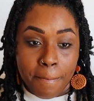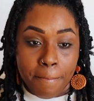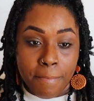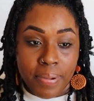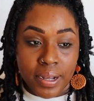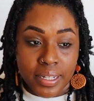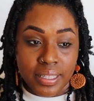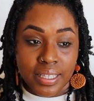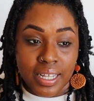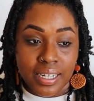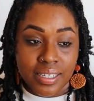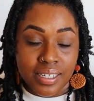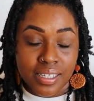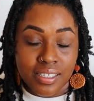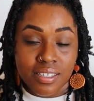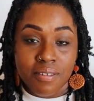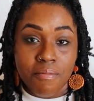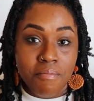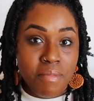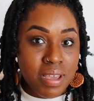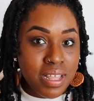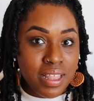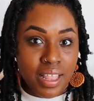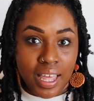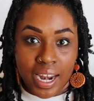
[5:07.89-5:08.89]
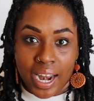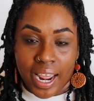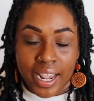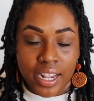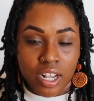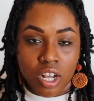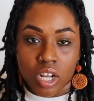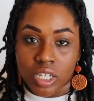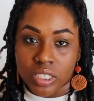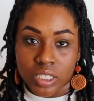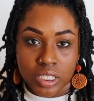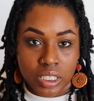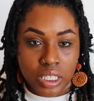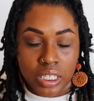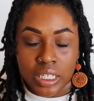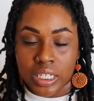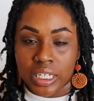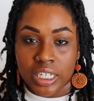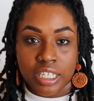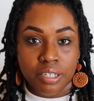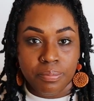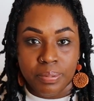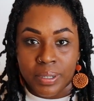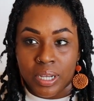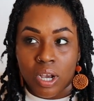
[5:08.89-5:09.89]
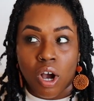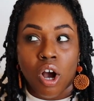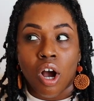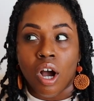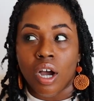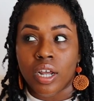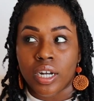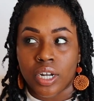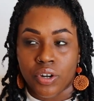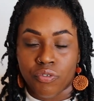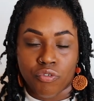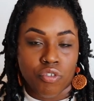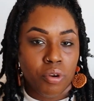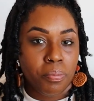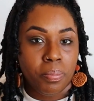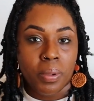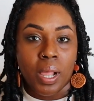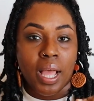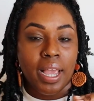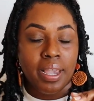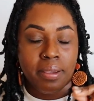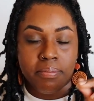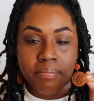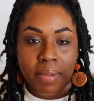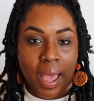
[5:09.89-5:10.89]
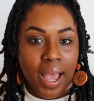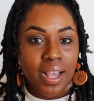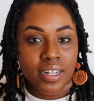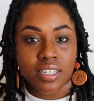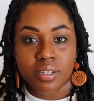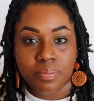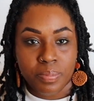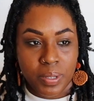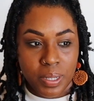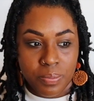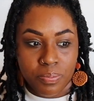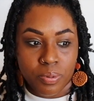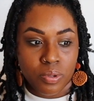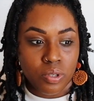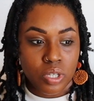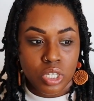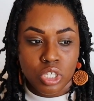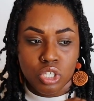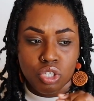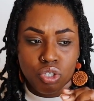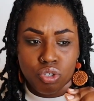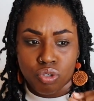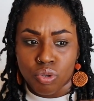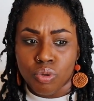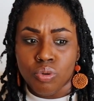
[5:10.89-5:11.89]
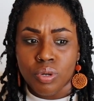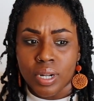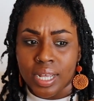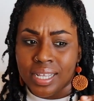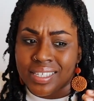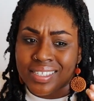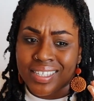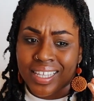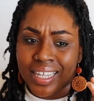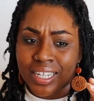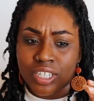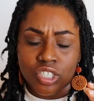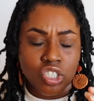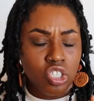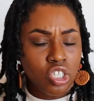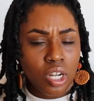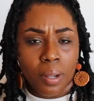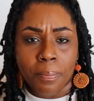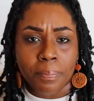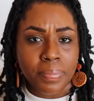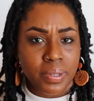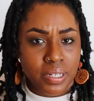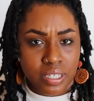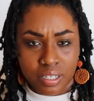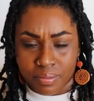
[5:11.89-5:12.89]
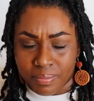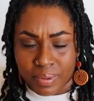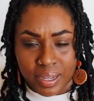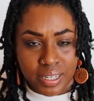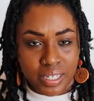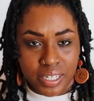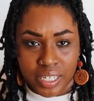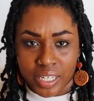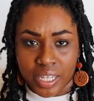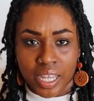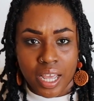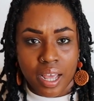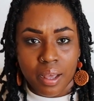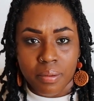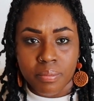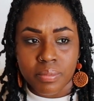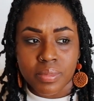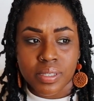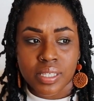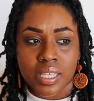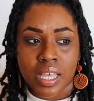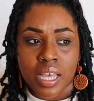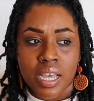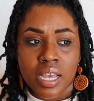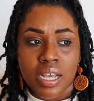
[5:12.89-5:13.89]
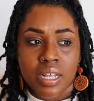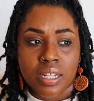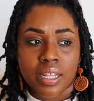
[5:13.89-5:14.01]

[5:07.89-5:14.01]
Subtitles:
But that doesn't mean that I constantly need to be on and replying back to people as soon as they jump into my DMs.